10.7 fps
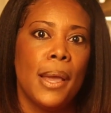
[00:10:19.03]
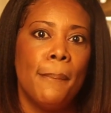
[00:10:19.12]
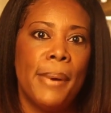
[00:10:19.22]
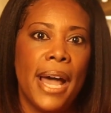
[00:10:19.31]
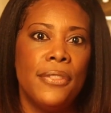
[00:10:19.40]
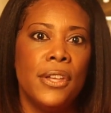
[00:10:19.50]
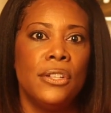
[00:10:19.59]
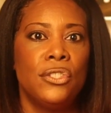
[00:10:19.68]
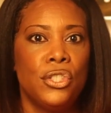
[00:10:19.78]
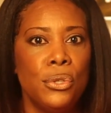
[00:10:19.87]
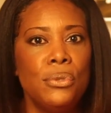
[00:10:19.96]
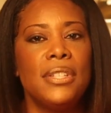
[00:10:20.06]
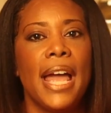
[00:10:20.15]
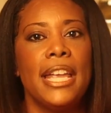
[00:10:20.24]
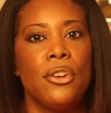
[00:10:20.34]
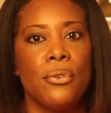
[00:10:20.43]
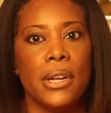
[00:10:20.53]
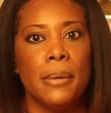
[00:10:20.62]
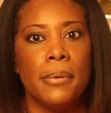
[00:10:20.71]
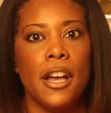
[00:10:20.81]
by the too tight grip